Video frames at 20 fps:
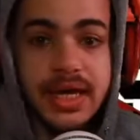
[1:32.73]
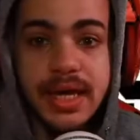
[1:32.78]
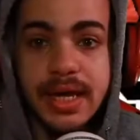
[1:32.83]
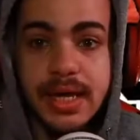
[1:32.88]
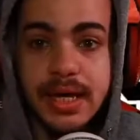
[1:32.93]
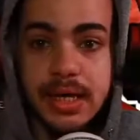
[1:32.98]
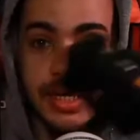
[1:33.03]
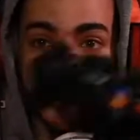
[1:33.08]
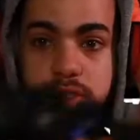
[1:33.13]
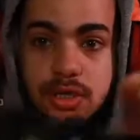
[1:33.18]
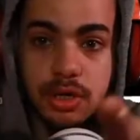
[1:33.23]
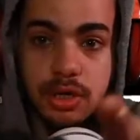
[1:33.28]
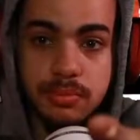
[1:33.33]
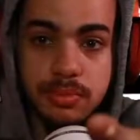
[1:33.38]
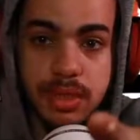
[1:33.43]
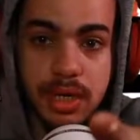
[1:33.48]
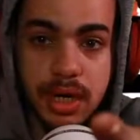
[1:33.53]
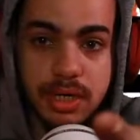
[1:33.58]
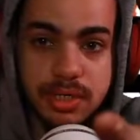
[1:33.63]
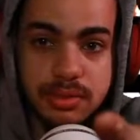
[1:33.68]
and it's going
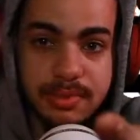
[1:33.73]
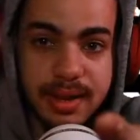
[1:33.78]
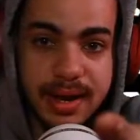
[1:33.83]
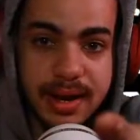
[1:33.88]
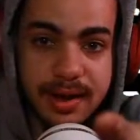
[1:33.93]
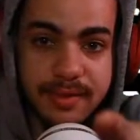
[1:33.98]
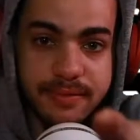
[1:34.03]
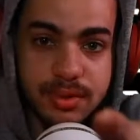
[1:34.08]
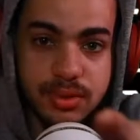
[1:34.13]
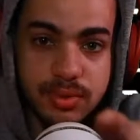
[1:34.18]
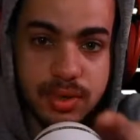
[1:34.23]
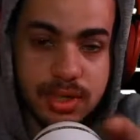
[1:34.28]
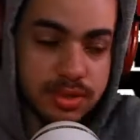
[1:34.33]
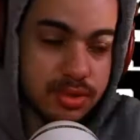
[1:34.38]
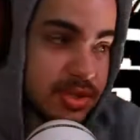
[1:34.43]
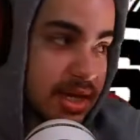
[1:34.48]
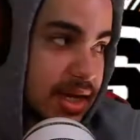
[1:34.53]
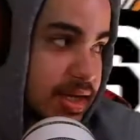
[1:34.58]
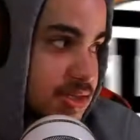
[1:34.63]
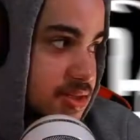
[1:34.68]
to be on SmackDown vs. Raw
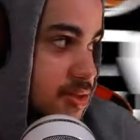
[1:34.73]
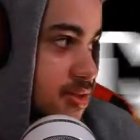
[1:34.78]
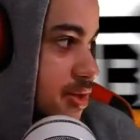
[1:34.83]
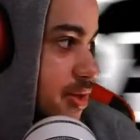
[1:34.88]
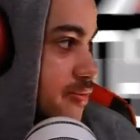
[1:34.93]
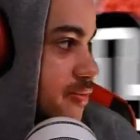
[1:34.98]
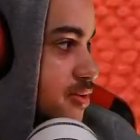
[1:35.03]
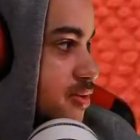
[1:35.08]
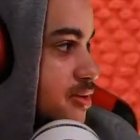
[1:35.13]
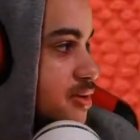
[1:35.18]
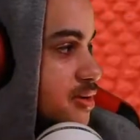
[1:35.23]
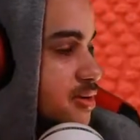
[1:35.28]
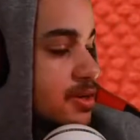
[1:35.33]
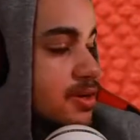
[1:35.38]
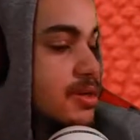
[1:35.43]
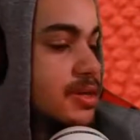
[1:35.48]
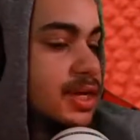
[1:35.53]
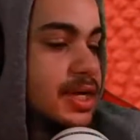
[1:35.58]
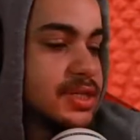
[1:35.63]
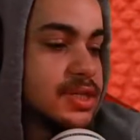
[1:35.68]
2011.
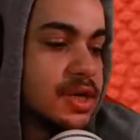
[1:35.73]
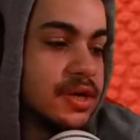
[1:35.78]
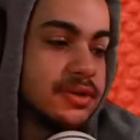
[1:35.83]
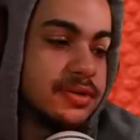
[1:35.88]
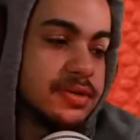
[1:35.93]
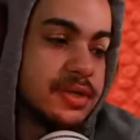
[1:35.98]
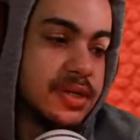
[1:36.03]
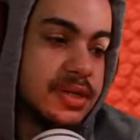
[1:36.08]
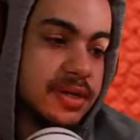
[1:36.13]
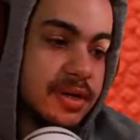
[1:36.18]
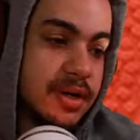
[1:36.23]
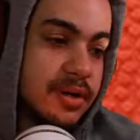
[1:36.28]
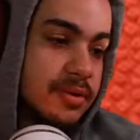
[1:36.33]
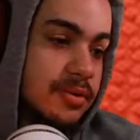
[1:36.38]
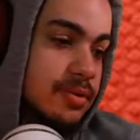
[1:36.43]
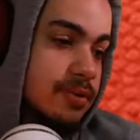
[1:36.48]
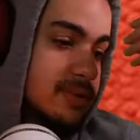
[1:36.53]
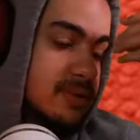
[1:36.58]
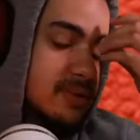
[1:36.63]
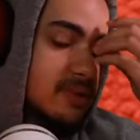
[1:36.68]
That's all you need to know.